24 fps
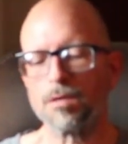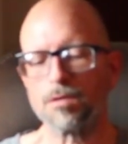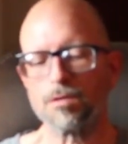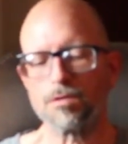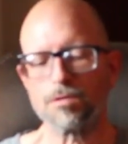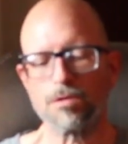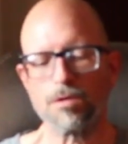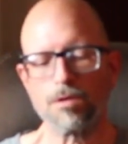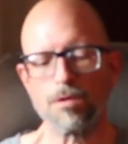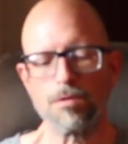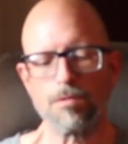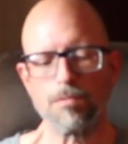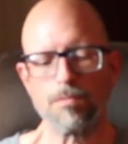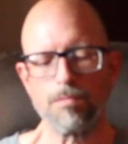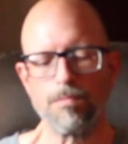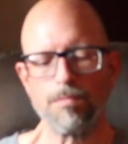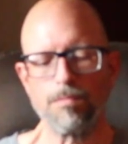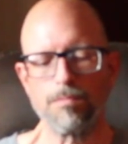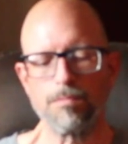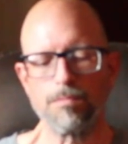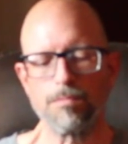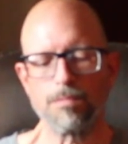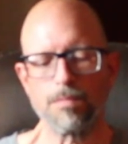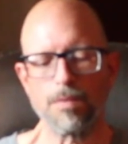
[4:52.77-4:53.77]
So,
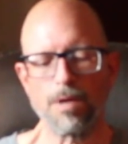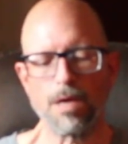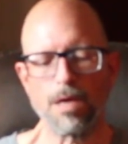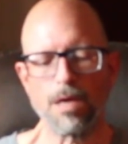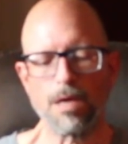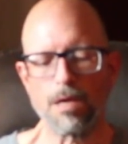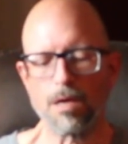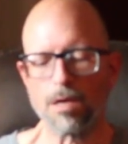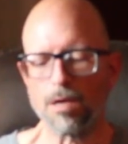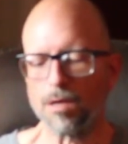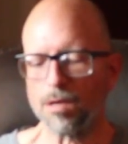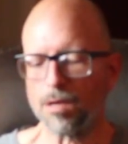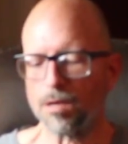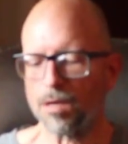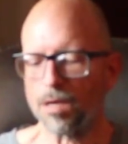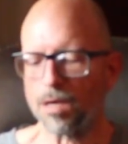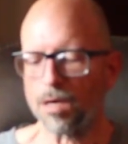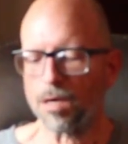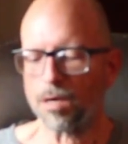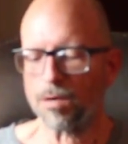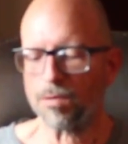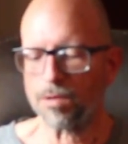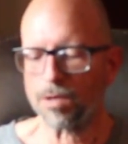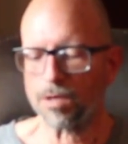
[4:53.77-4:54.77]
and then
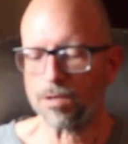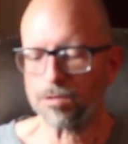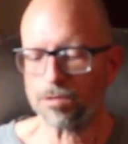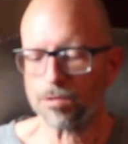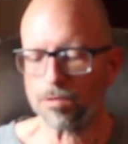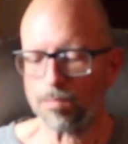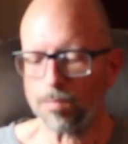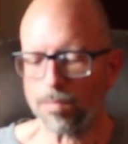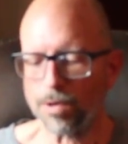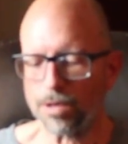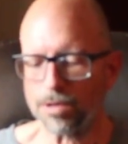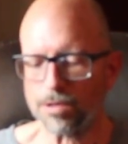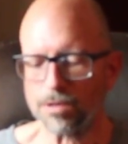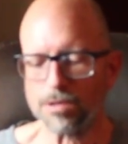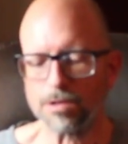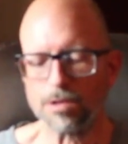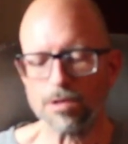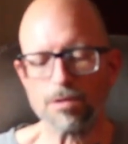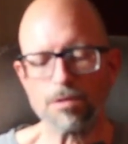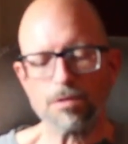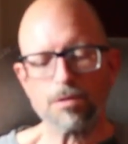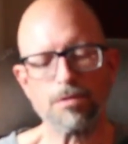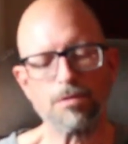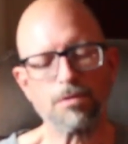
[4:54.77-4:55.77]
we got two buttons
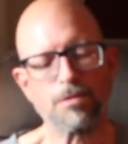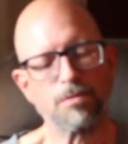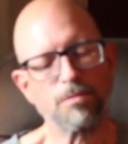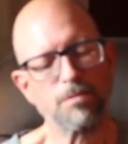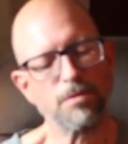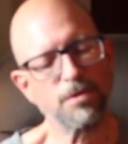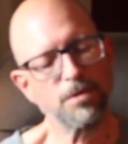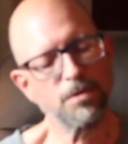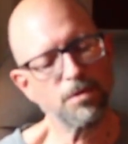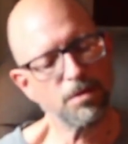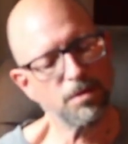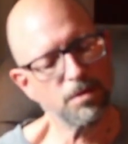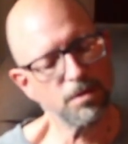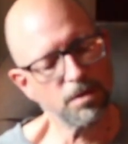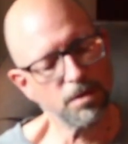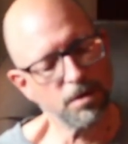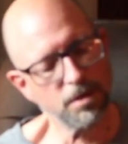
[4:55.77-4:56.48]
here. Here's a return.